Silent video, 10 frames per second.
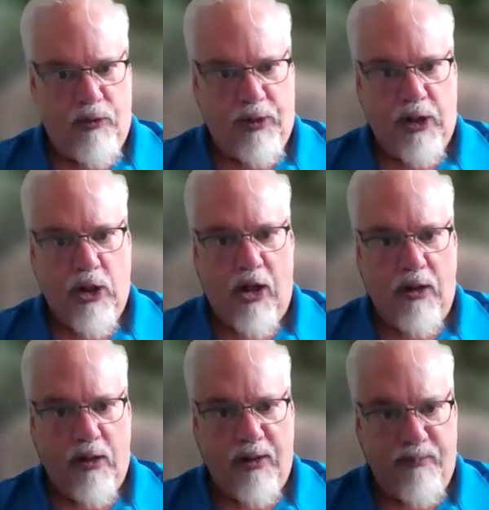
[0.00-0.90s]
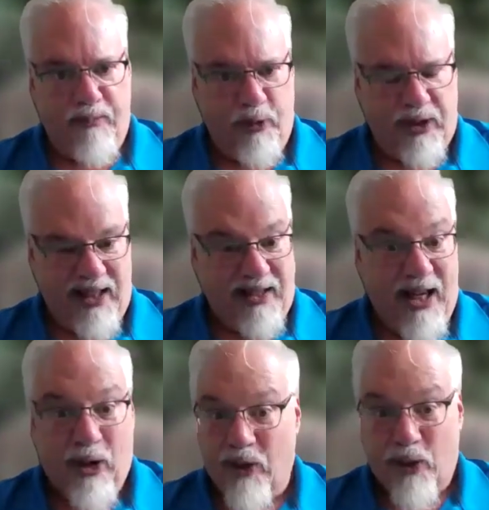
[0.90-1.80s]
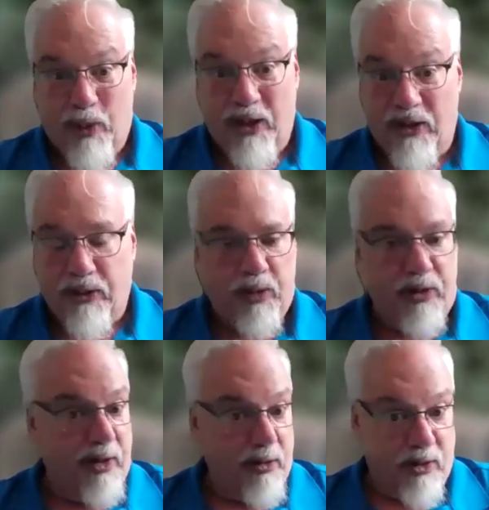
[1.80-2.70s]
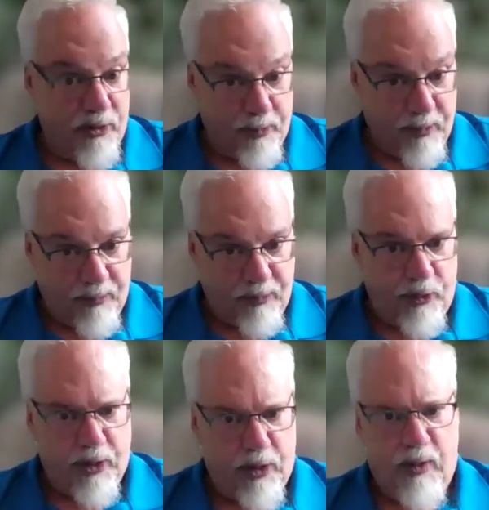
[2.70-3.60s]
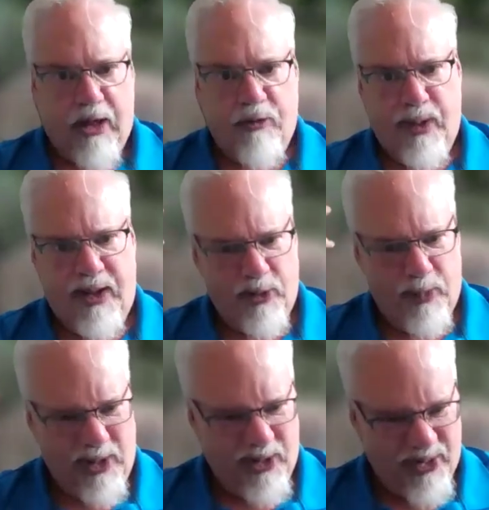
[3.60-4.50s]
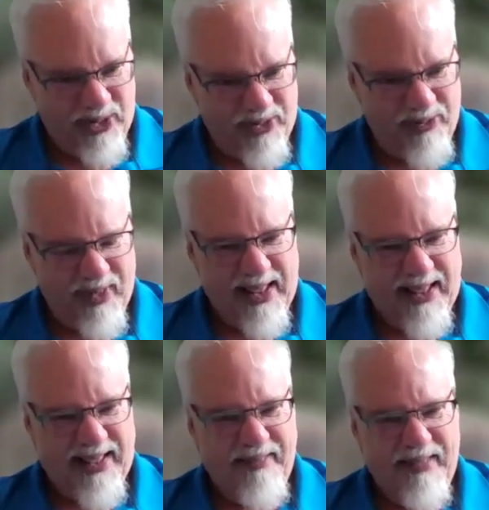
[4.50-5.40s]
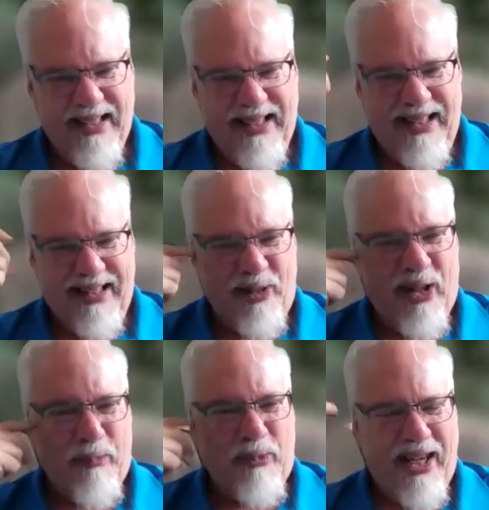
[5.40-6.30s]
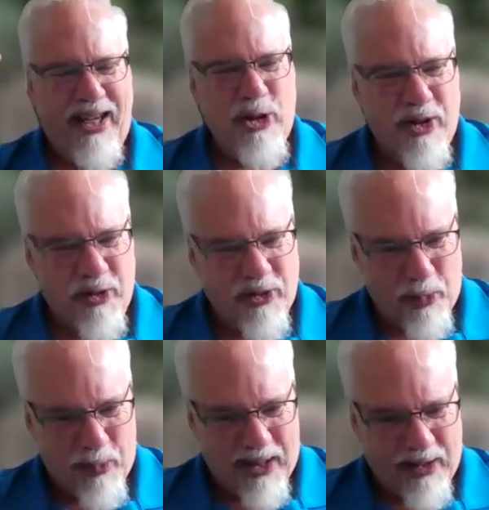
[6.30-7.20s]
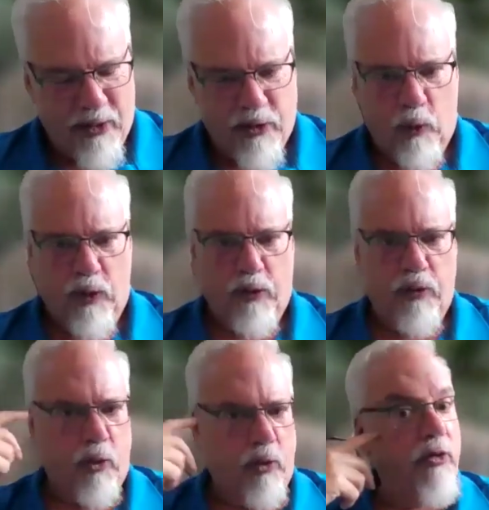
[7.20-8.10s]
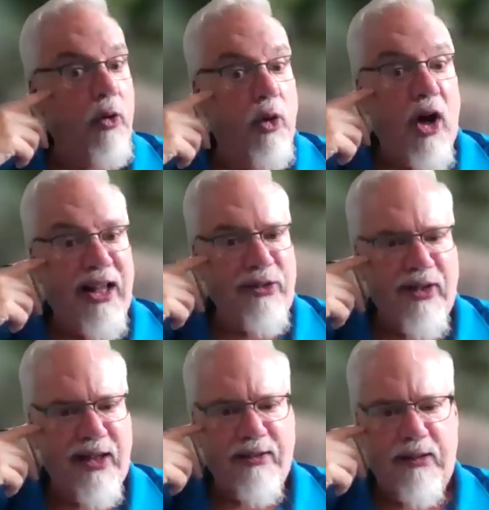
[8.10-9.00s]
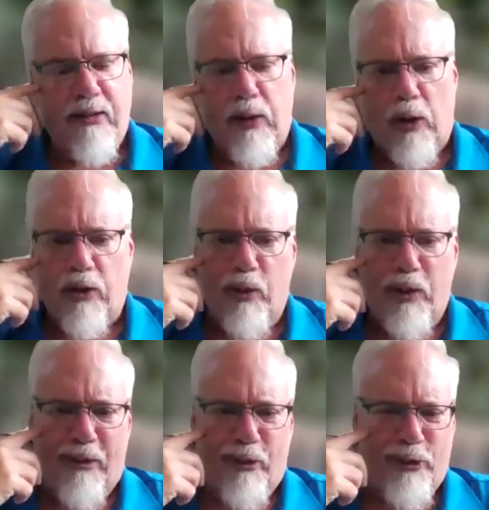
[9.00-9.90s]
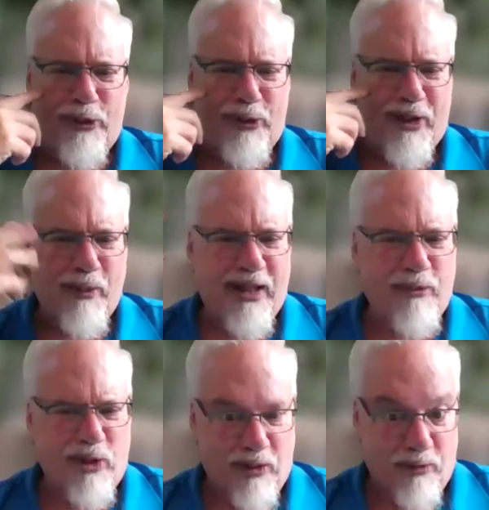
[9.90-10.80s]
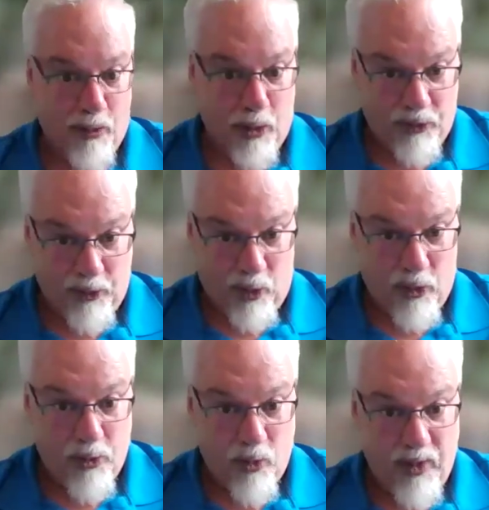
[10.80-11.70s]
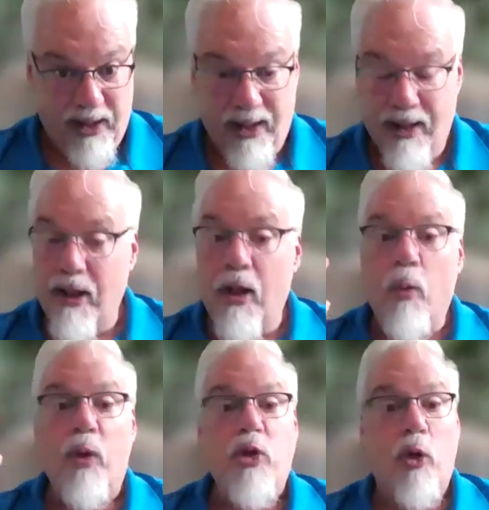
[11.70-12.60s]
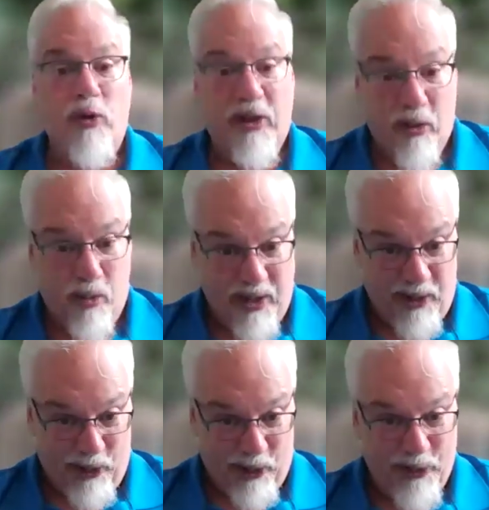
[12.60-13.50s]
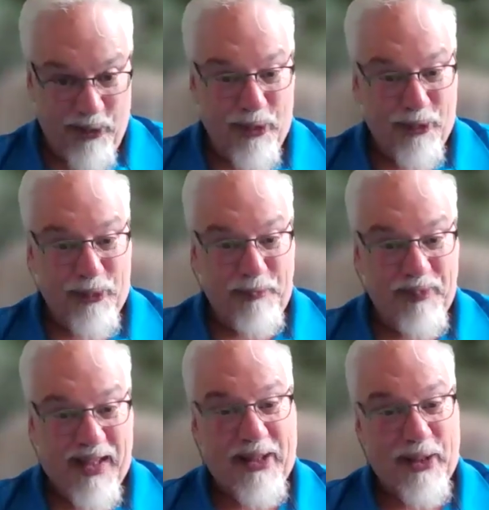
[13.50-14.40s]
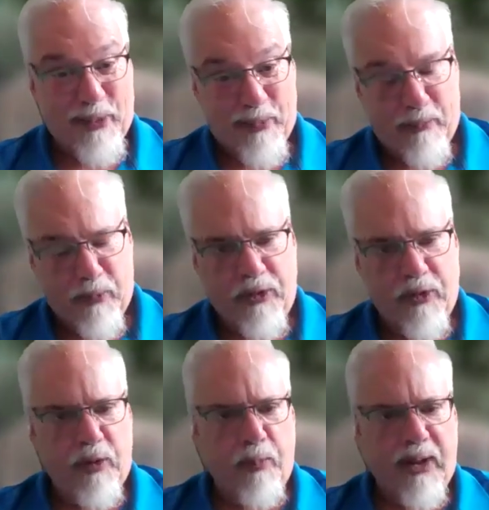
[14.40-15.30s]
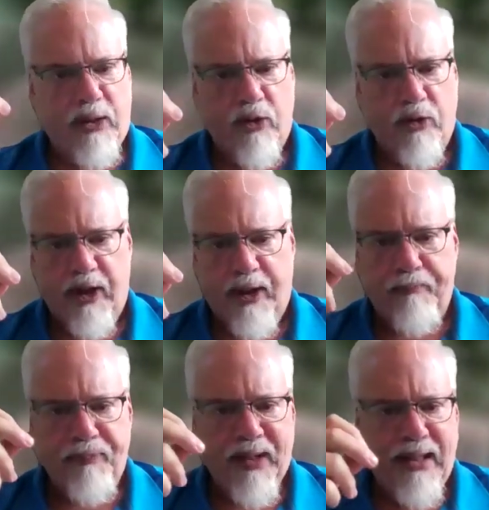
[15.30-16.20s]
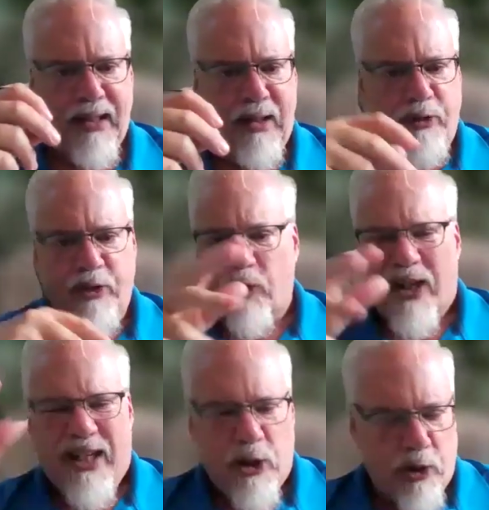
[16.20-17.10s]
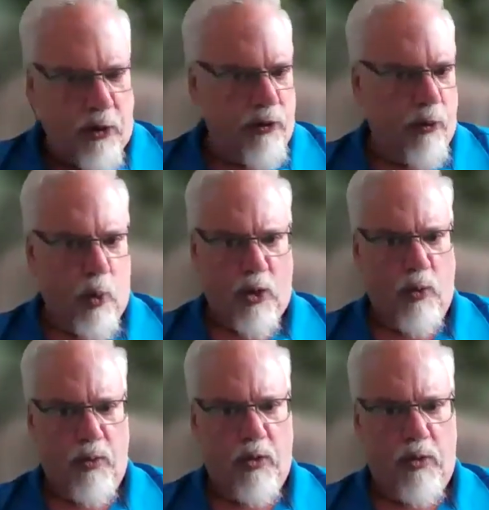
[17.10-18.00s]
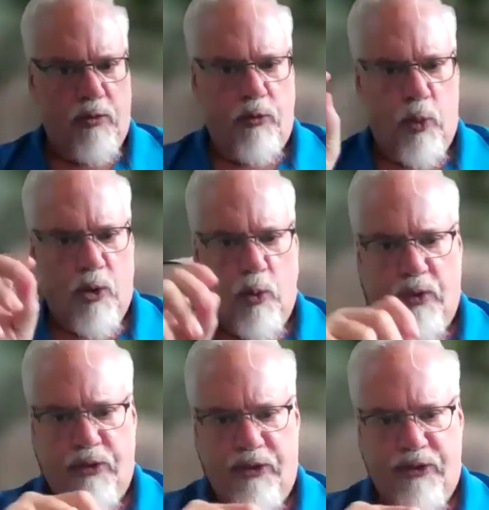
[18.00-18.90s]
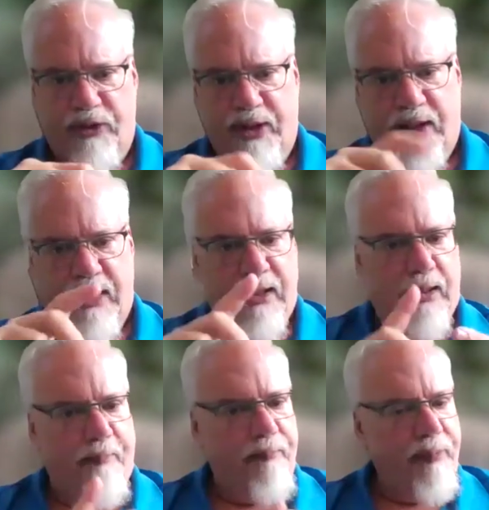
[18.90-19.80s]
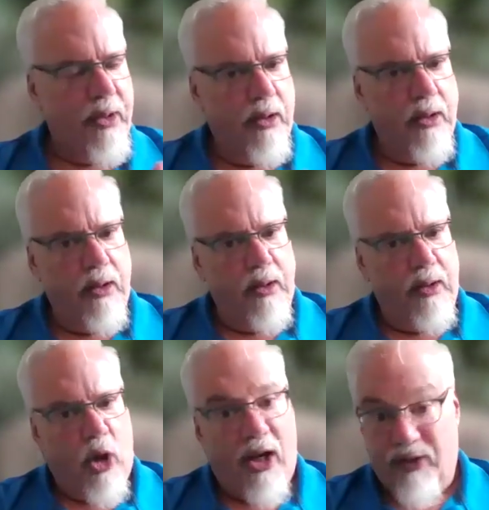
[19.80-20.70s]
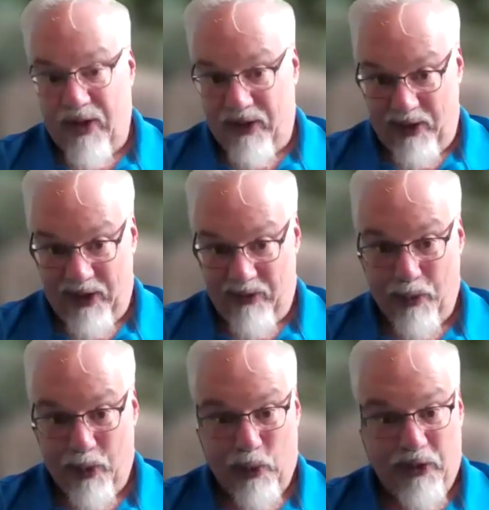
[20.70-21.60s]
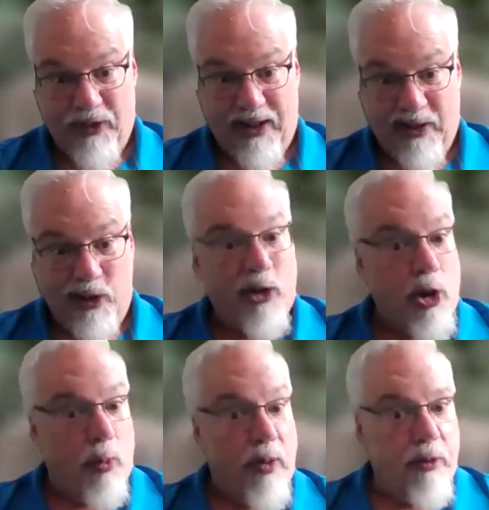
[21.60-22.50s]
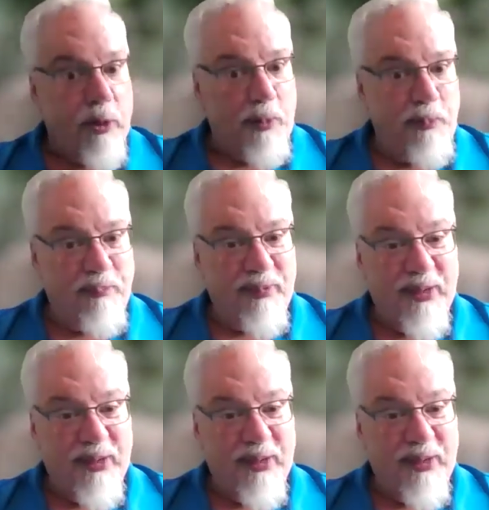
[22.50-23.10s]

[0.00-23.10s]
for the character piece in particular, and sometimes for the craft piece, because the temptation is to make this overly focused on content at the doctoral level. So now we have deliverables on all 3, which hopefully will be a help to you and the other members of your mentor team. So for each of those four courses, the content deliverable is a literature review.